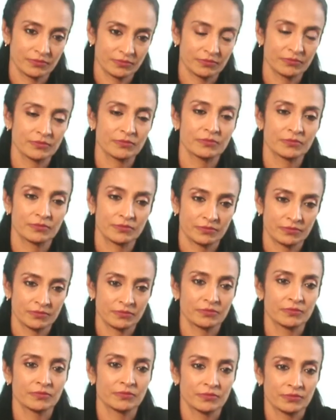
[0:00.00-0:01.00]

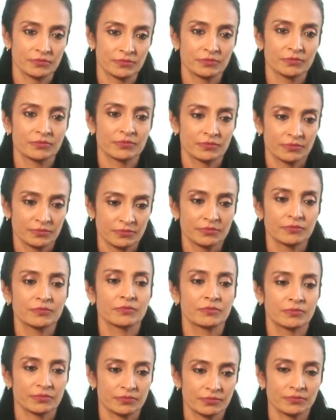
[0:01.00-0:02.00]

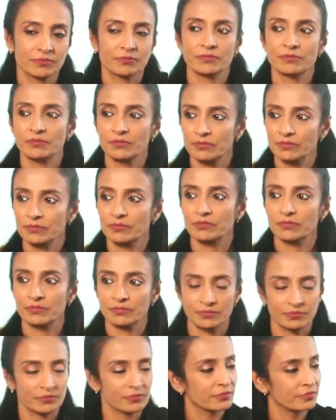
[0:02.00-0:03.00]

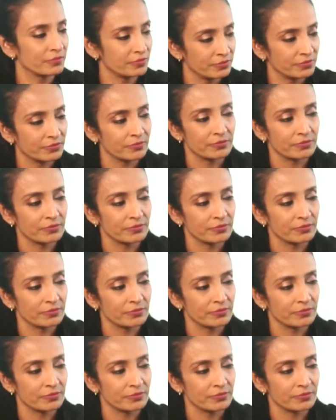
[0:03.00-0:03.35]
The person shown says nothing.